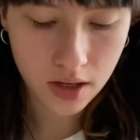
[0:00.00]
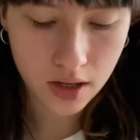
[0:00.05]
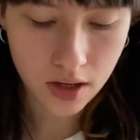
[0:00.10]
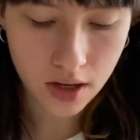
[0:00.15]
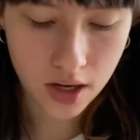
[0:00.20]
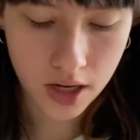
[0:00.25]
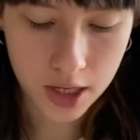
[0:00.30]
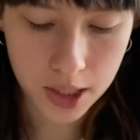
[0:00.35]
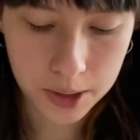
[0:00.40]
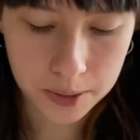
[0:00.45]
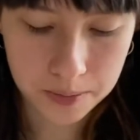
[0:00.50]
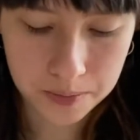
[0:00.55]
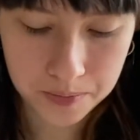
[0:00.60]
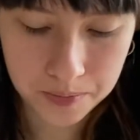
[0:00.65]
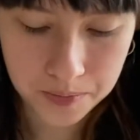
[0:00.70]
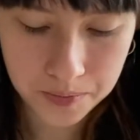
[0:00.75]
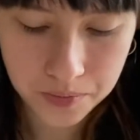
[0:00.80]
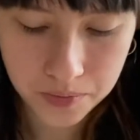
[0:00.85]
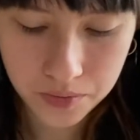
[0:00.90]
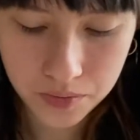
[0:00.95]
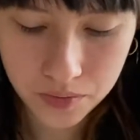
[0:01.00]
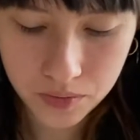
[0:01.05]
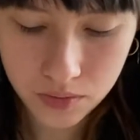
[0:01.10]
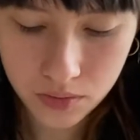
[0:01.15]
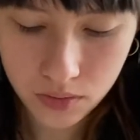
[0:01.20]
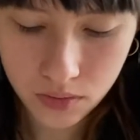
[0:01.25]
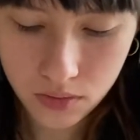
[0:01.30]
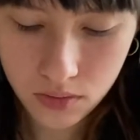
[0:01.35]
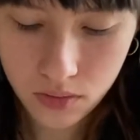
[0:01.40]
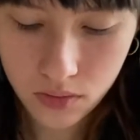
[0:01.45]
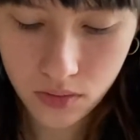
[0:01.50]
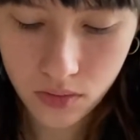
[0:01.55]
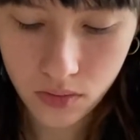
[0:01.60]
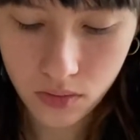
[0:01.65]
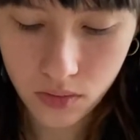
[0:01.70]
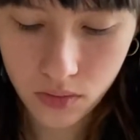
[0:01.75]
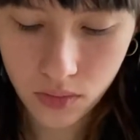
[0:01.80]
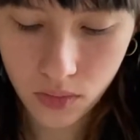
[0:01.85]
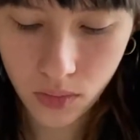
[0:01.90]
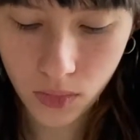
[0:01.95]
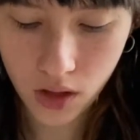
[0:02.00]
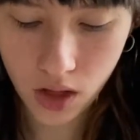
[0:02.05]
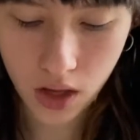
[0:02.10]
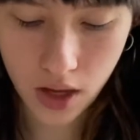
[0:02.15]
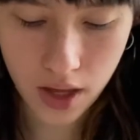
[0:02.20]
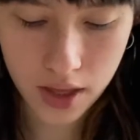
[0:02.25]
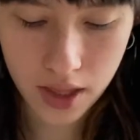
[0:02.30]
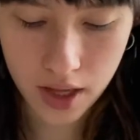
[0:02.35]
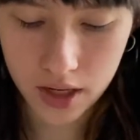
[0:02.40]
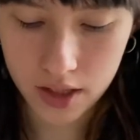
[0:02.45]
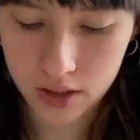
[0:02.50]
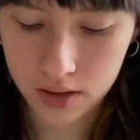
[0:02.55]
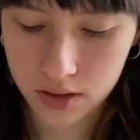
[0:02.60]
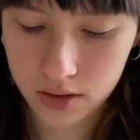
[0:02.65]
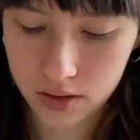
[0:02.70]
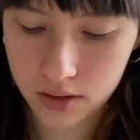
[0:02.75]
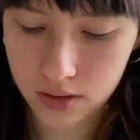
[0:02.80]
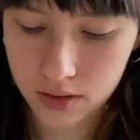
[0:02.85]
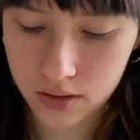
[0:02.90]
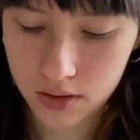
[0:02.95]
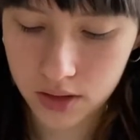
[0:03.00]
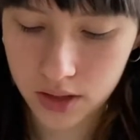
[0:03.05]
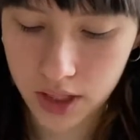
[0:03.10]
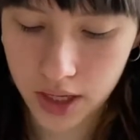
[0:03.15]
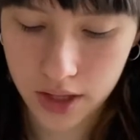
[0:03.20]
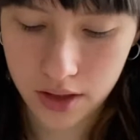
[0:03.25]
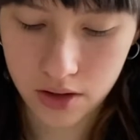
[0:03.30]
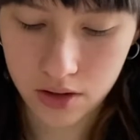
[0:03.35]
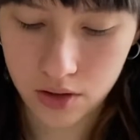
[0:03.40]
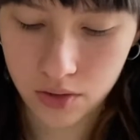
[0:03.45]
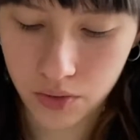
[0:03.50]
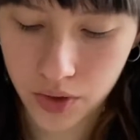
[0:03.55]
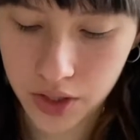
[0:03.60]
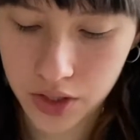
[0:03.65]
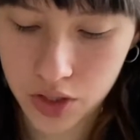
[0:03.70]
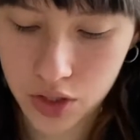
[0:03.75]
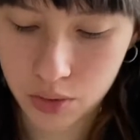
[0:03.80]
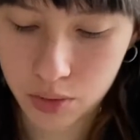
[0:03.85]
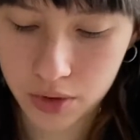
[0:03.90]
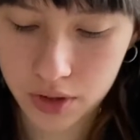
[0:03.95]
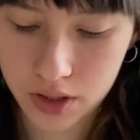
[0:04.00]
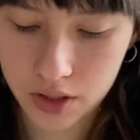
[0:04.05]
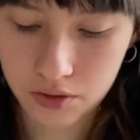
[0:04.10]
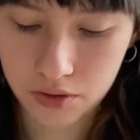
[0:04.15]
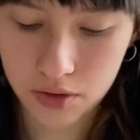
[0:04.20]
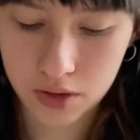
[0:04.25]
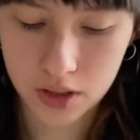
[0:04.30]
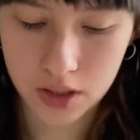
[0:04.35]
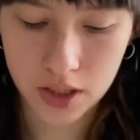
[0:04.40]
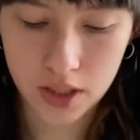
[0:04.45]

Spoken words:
And then, yeah, they're arranged a bit differently.